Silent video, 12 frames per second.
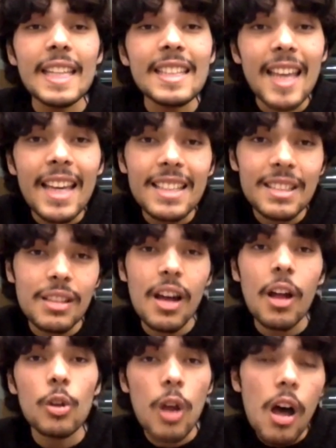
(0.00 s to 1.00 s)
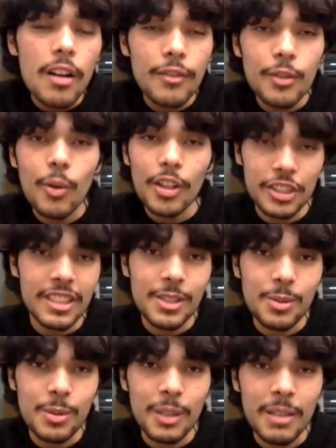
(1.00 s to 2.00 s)
Thanks a lot for watching
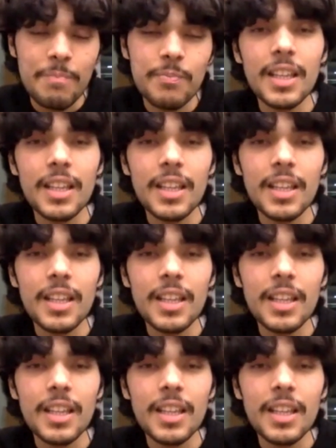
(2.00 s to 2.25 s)
this with me,